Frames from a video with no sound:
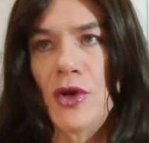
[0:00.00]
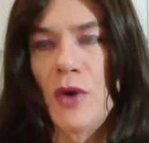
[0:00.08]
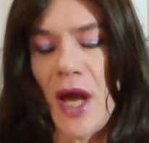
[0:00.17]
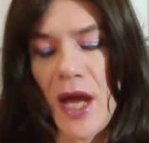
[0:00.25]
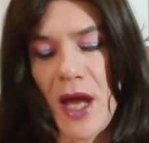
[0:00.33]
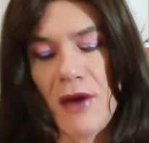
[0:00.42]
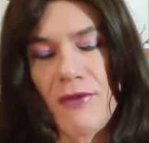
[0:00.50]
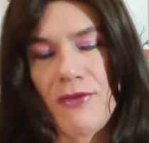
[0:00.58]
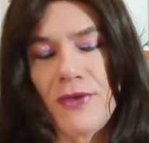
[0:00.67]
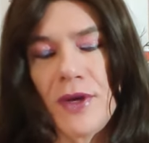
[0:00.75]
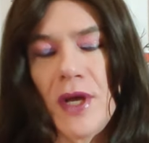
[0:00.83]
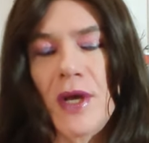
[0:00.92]
You
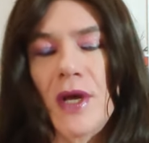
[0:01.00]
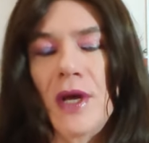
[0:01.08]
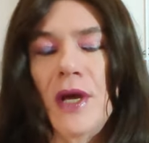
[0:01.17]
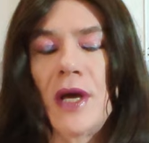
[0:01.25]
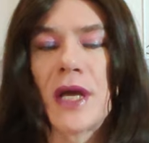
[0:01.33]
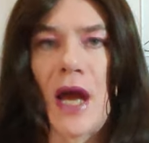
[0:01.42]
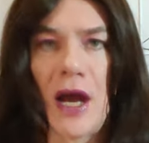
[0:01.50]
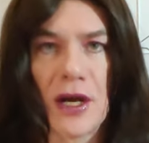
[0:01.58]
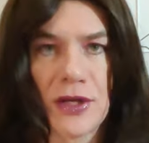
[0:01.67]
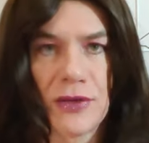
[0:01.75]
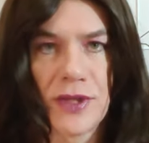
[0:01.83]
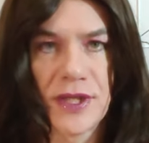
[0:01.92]
have
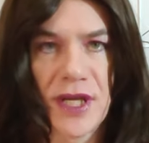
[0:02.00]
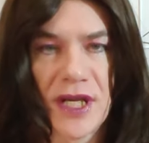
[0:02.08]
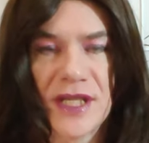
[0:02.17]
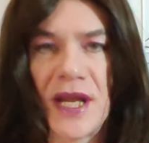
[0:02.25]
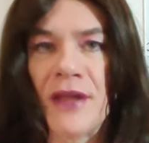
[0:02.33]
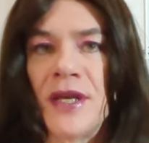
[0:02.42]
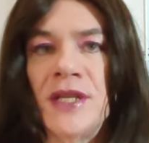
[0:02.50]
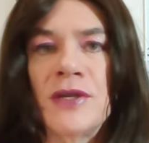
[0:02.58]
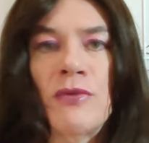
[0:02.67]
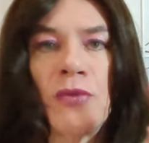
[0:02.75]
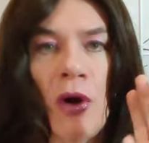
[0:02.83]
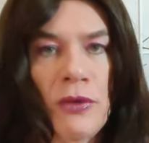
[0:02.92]
characteristics. Now,
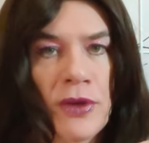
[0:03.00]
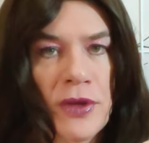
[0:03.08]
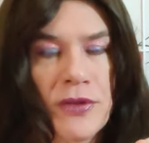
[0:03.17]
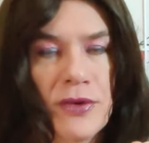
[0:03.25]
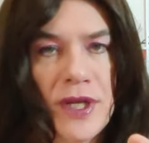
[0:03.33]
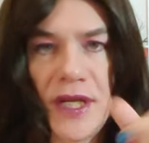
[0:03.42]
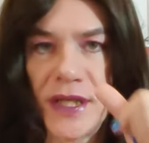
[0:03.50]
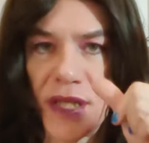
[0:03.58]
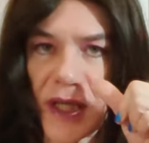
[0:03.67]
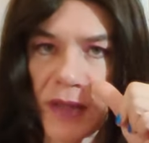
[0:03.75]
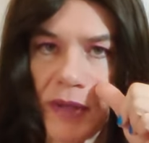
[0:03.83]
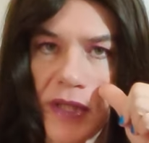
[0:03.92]
these are rolled on
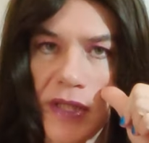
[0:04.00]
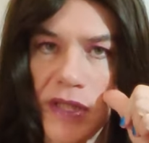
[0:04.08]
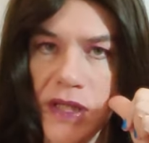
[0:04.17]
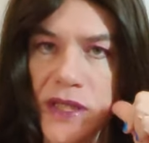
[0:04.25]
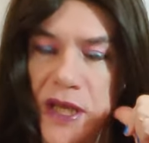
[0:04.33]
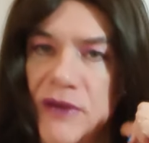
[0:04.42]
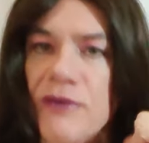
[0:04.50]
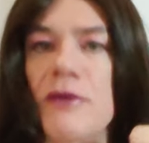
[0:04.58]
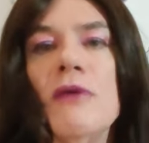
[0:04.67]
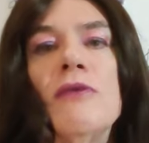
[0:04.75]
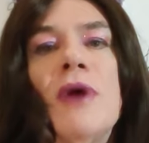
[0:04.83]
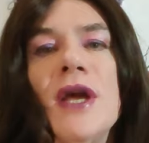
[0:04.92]
3d6, but it's just to give
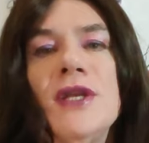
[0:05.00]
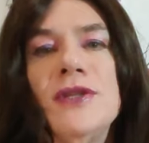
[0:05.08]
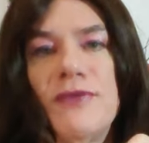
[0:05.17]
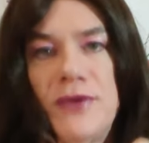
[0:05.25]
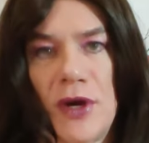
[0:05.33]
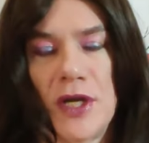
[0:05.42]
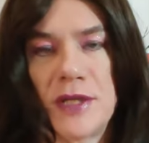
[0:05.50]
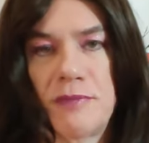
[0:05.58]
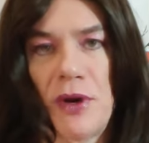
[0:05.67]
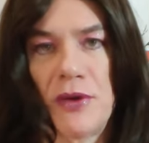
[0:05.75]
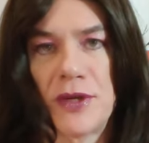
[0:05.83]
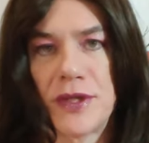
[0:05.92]
you a range of
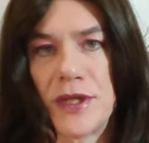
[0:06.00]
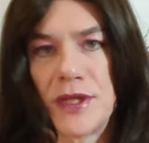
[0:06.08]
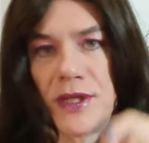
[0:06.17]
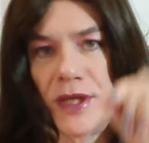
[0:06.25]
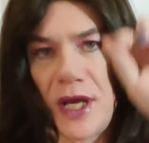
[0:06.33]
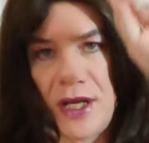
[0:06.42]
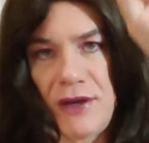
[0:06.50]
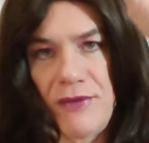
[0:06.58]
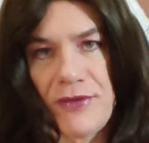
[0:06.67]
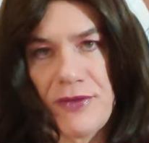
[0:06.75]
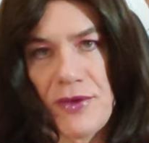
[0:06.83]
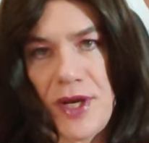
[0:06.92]
dice bonuses,
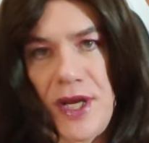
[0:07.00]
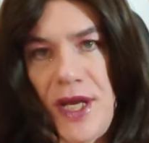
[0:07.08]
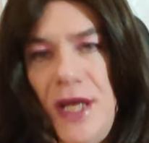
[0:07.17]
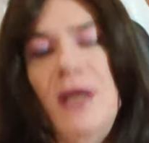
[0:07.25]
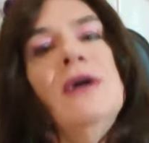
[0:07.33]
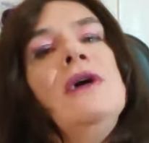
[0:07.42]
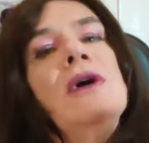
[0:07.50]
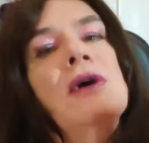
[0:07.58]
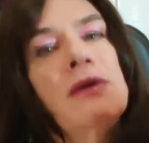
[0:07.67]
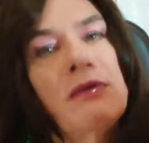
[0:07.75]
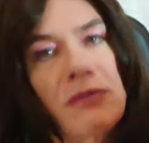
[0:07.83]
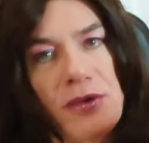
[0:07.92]
-3
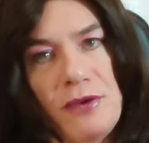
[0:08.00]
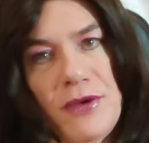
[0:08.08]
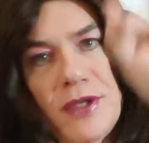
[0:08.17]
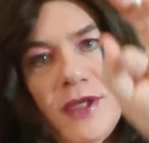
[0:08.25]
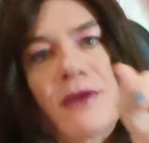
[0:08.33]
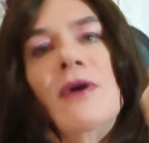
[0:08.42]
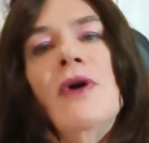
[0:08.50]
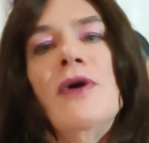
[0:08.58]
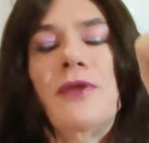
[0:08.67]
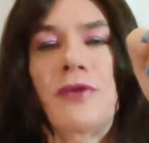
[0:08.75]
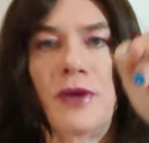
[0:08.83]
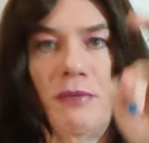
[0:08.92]
through to
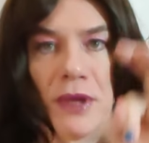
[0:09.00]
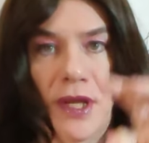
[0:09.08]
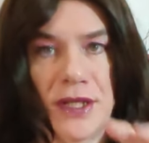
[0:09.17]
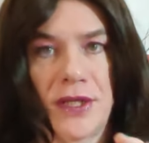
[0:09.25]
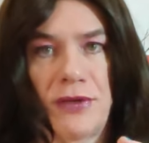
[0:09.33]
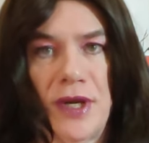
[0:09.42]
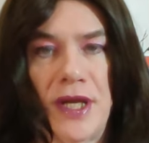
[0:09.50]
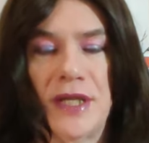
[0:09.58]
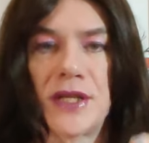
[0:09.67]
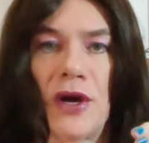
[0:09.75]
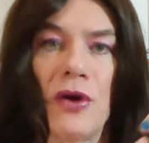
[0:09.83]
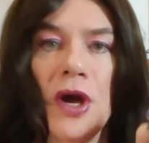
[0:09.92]
0 through to
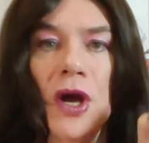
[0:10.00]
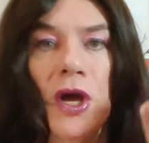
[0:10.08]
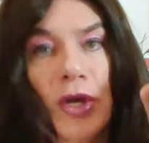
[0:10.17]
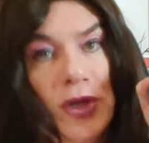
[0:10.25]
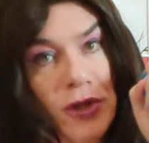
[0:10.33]
+3. So